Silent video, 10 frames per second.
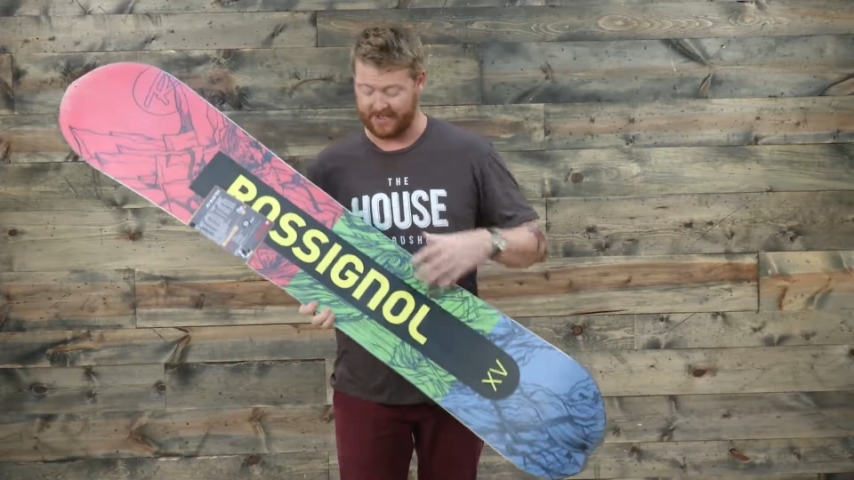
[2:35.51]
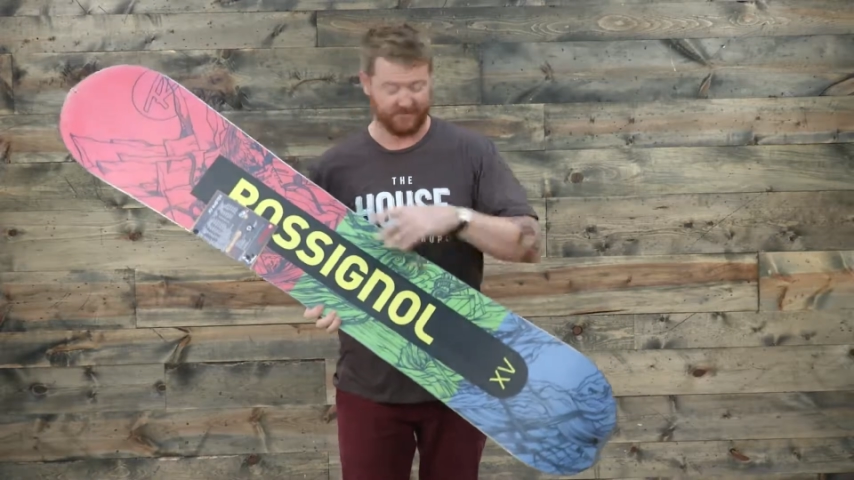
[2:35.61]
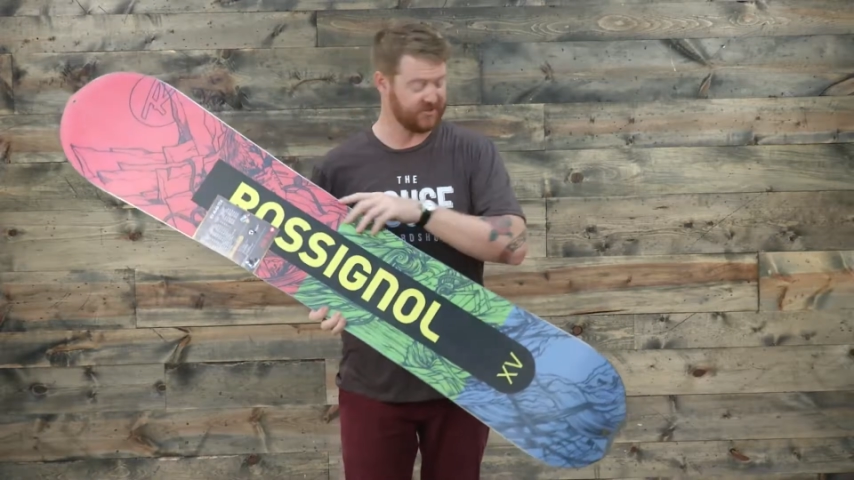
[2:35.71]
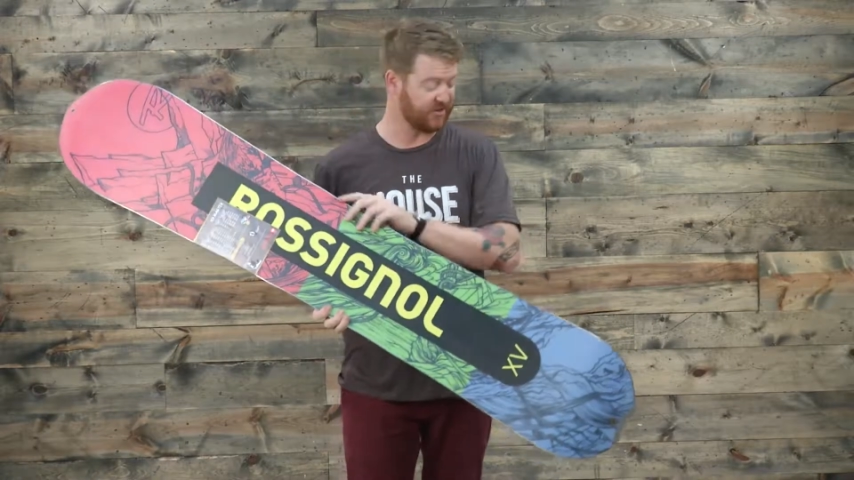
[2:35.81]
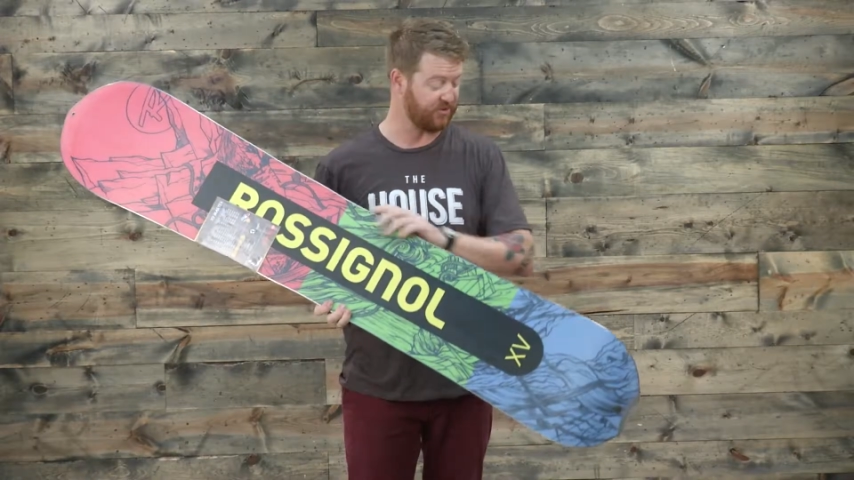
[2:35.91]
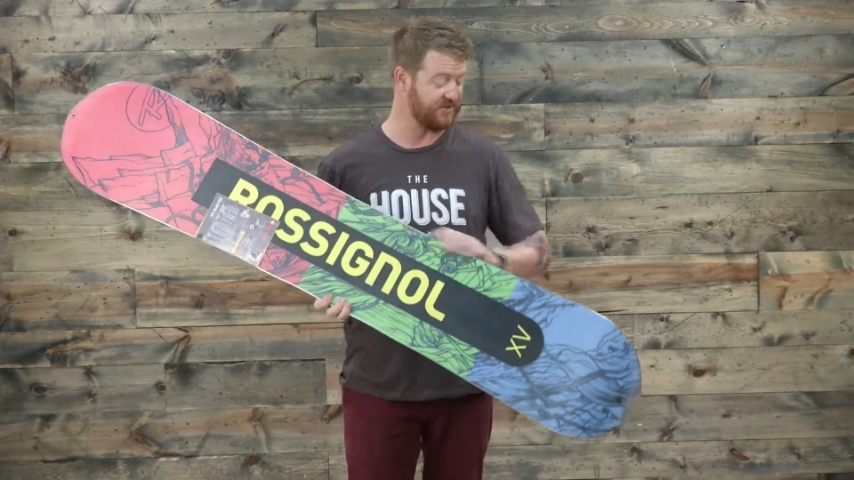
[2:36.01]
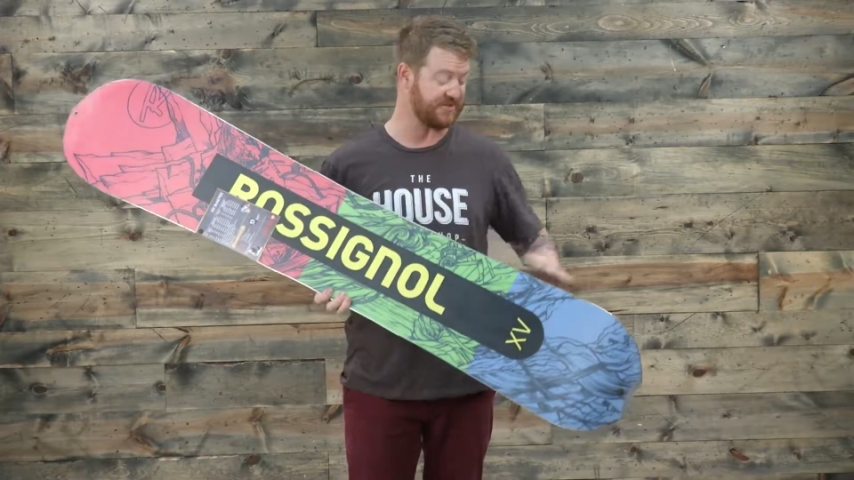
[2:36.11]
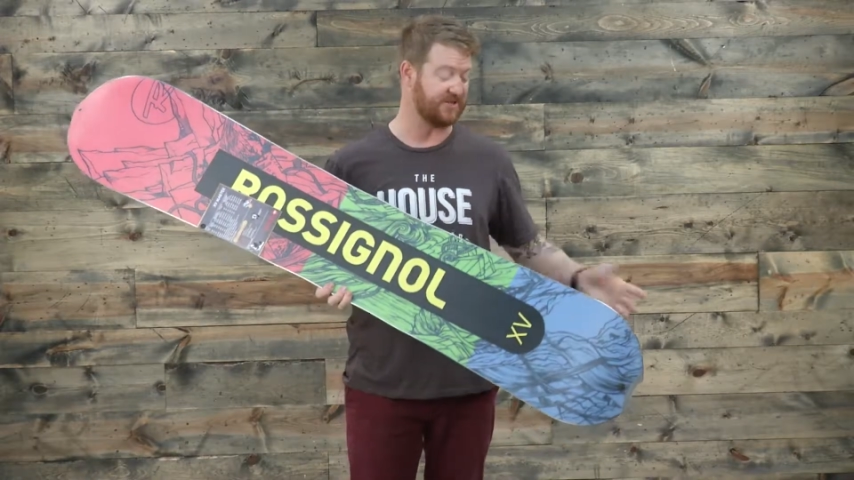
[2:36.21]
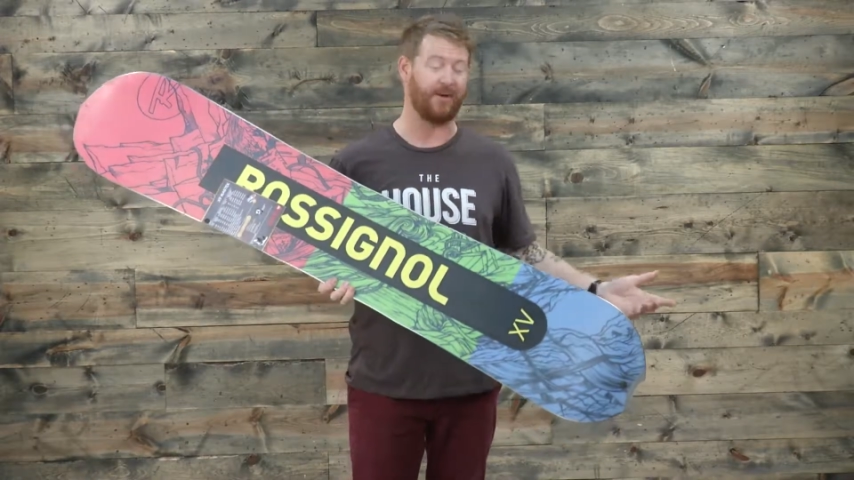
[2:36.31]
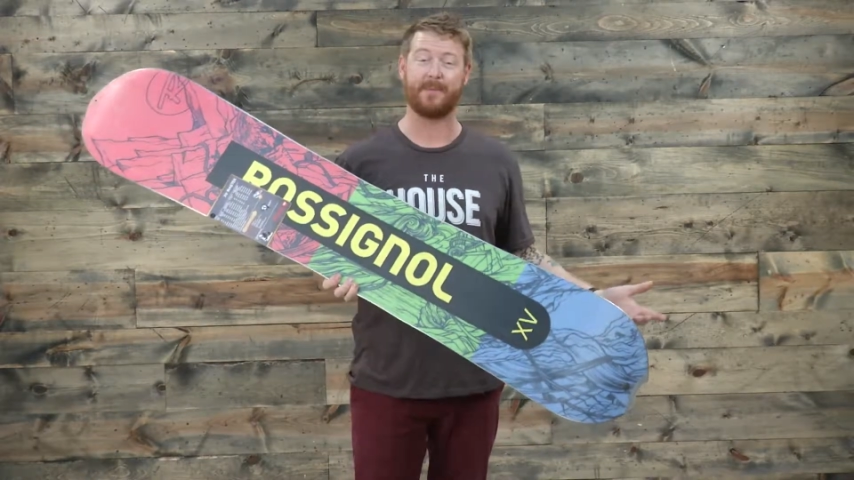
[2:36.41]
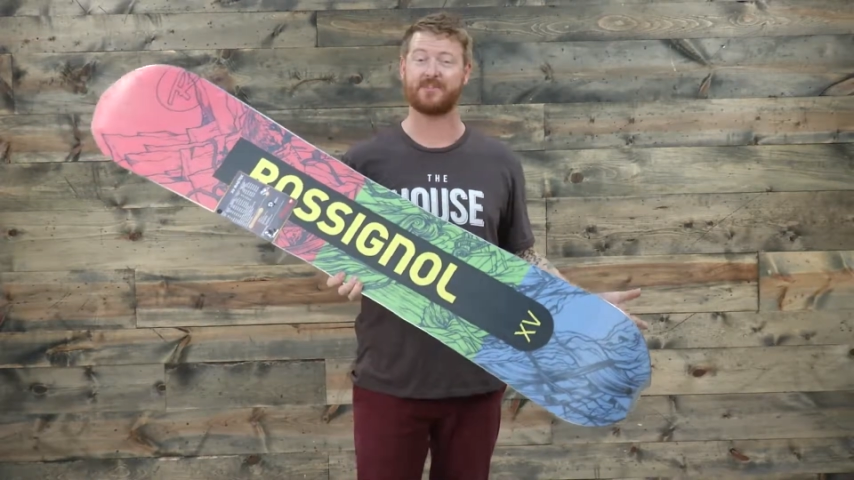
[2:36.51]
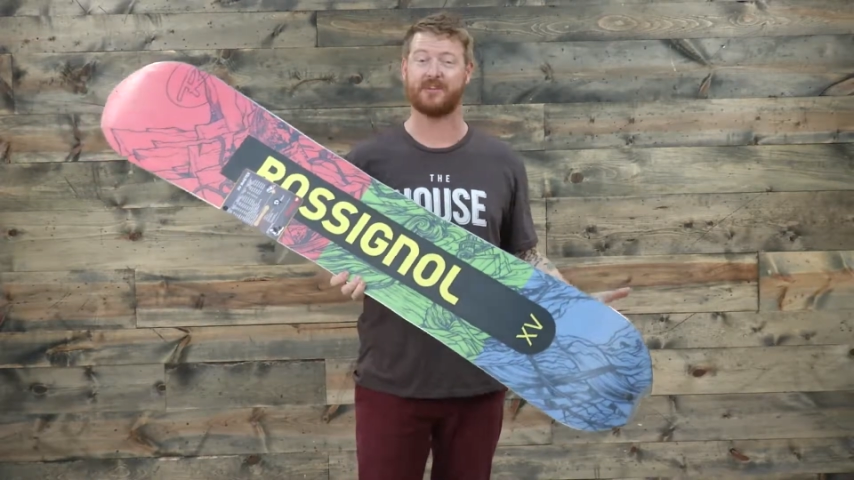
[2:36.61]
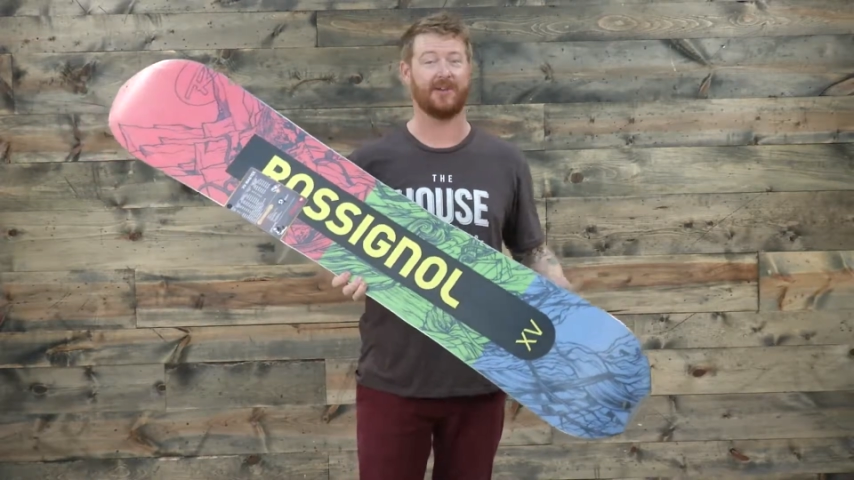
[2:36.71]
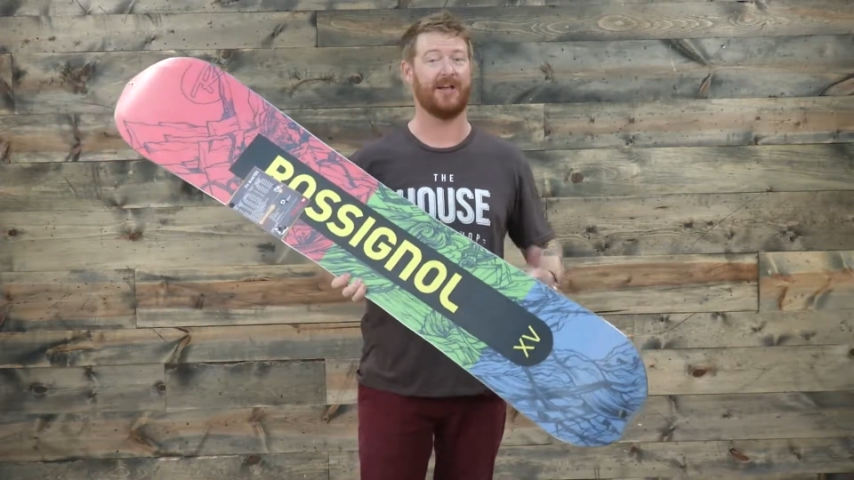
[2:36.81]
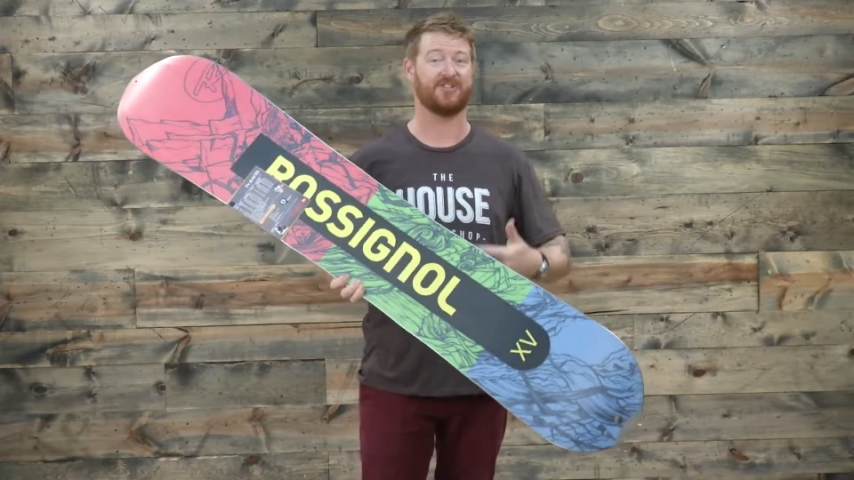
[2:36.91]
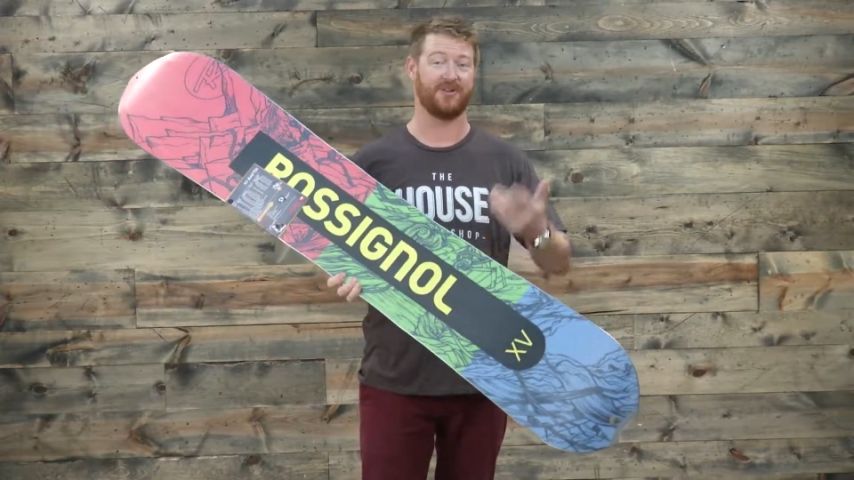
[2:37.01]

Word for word: There's a 360 wrap steel edge,